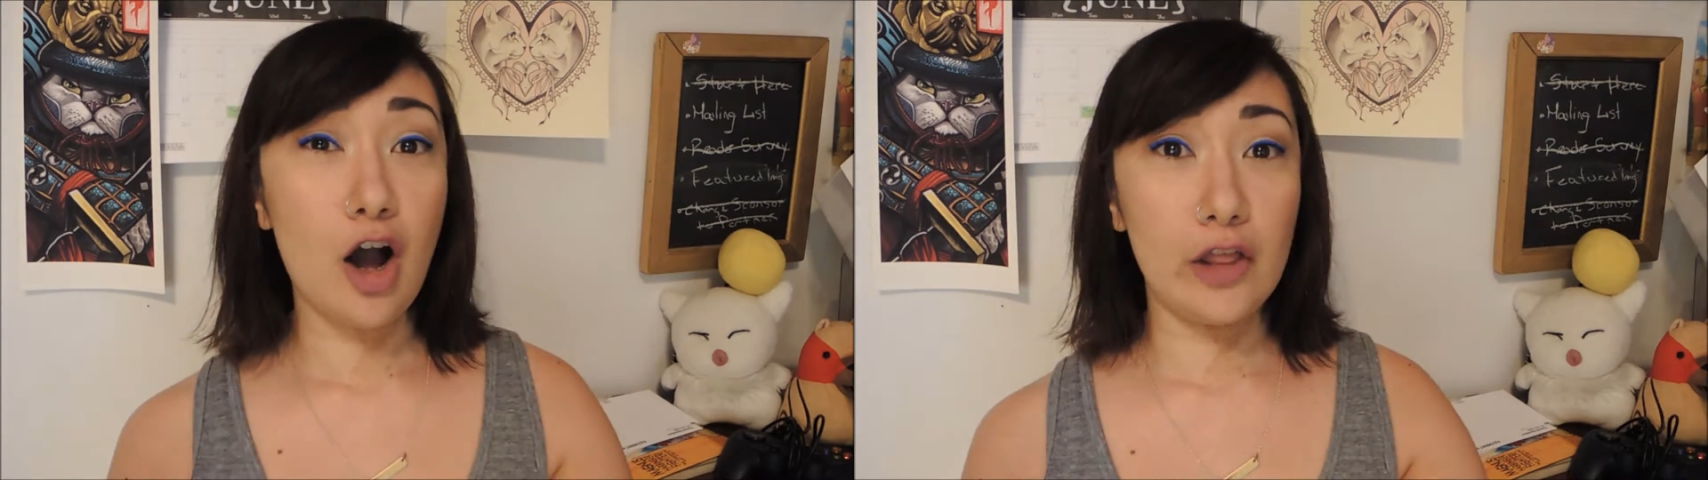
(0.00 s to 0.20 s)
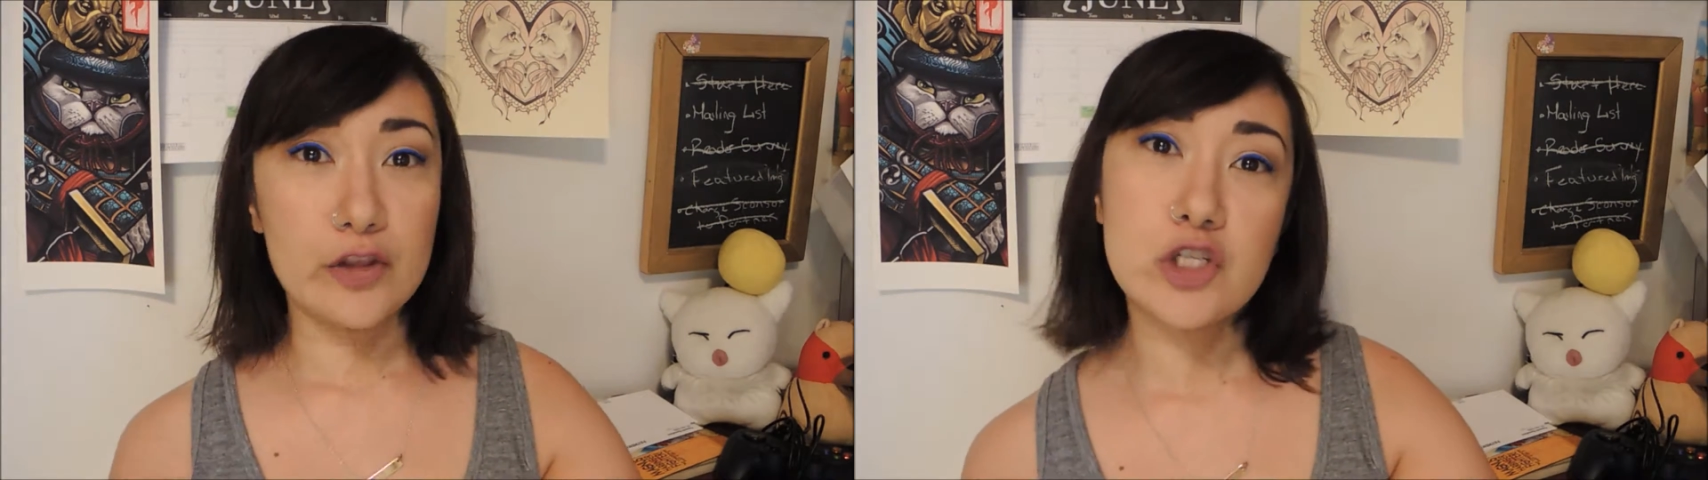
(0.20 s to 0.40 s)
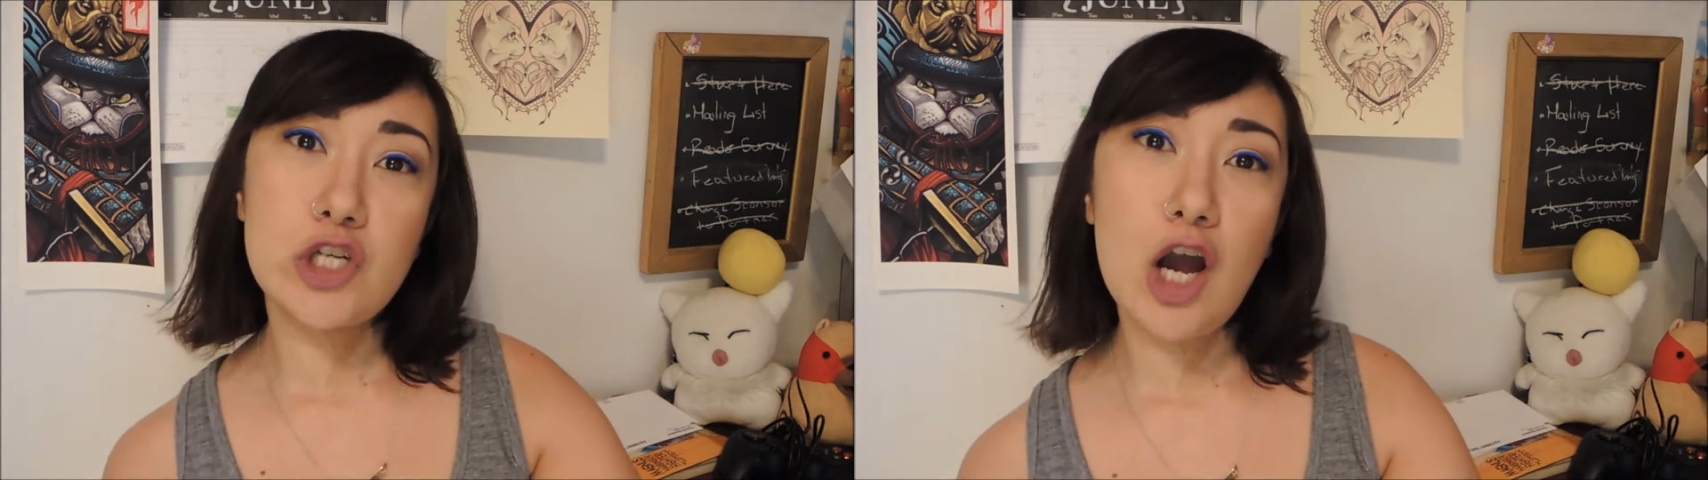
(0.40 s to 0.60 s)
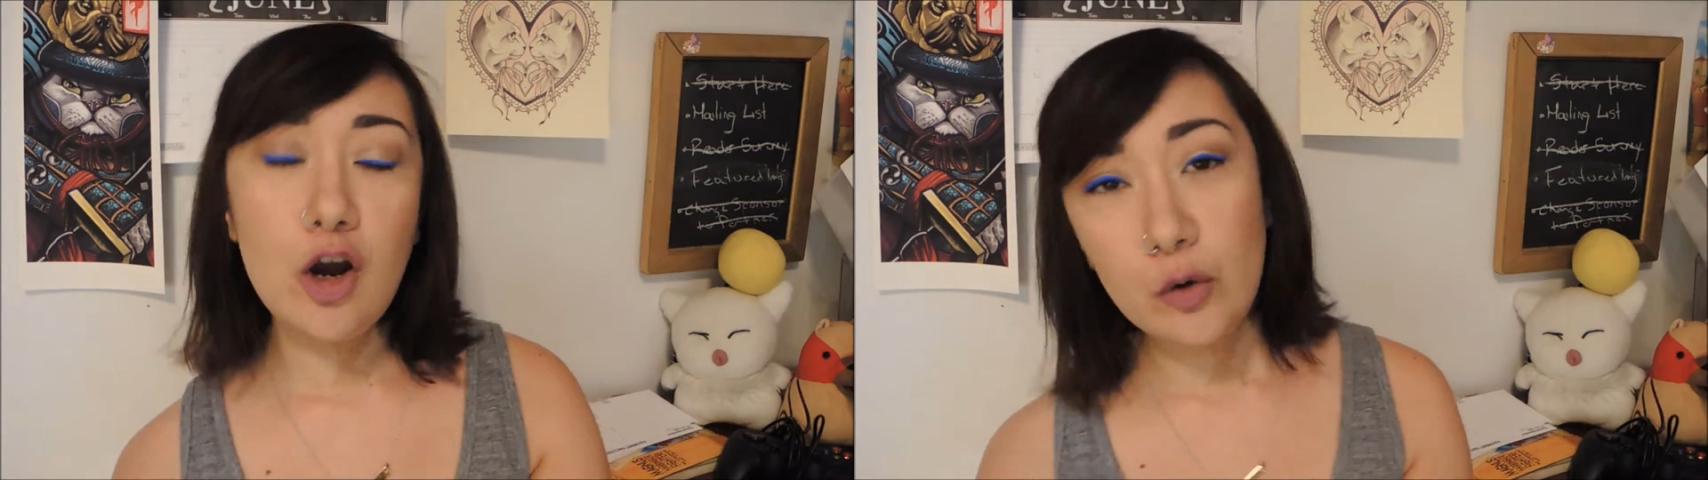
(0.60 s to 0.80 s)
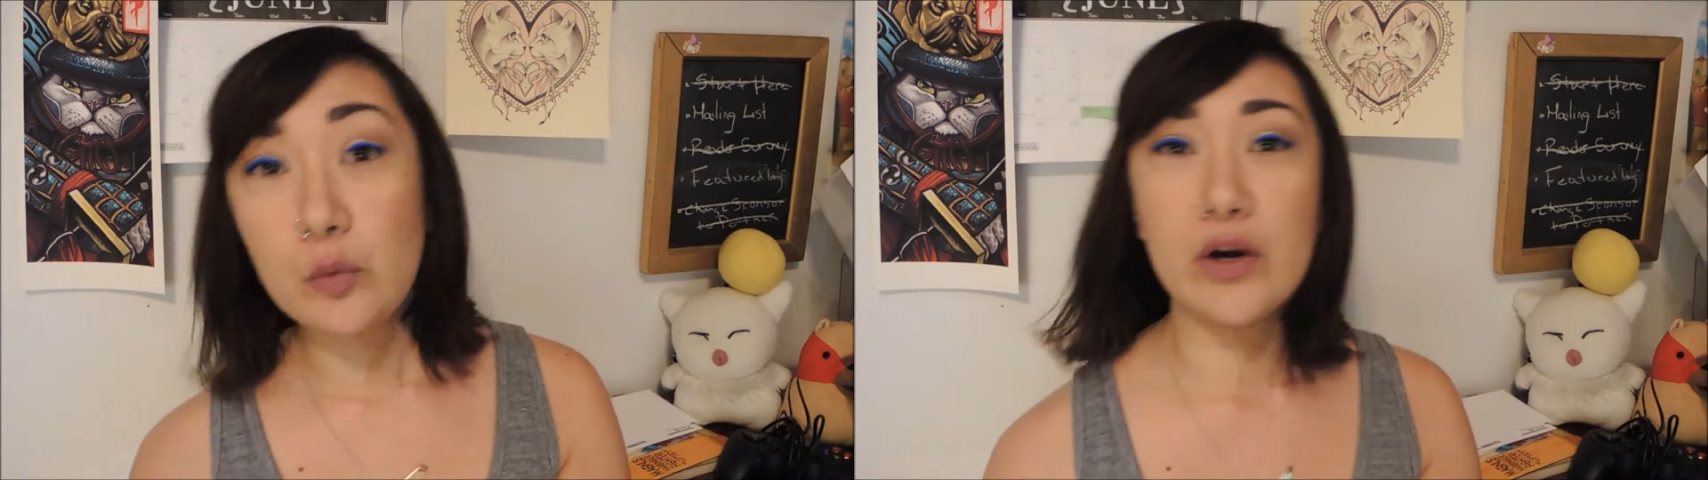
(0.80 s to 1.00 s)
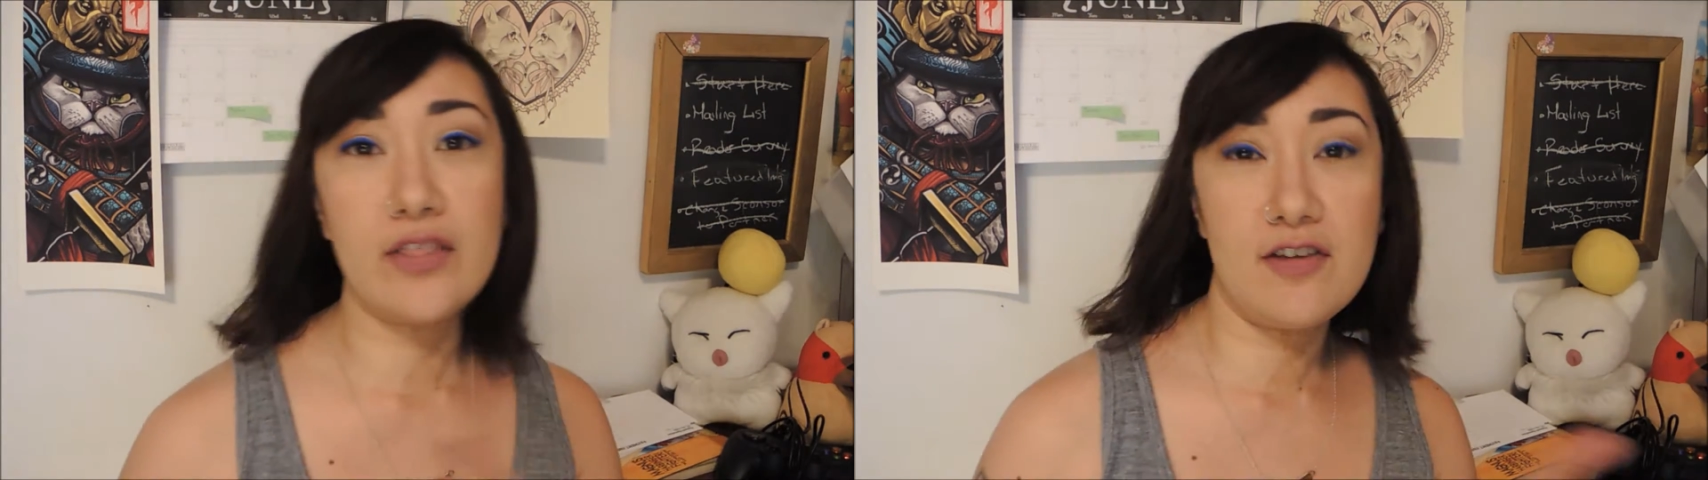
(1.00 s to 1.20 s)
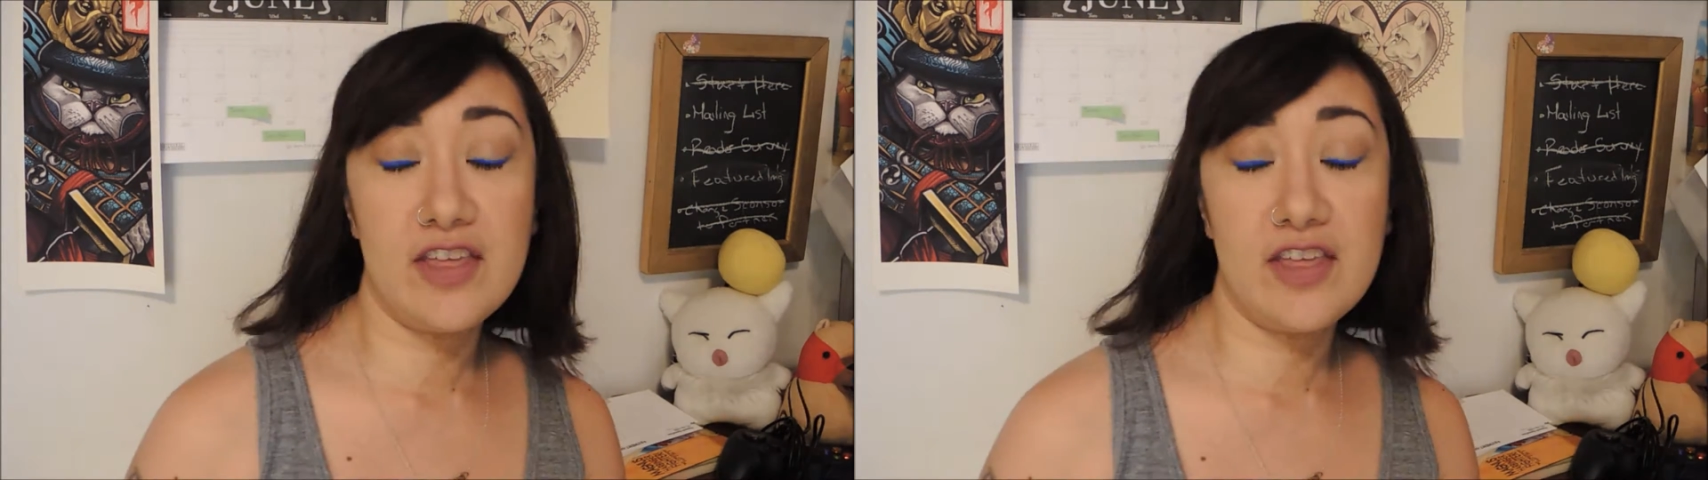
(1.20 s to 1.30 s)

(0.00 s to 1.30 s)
on the show and where they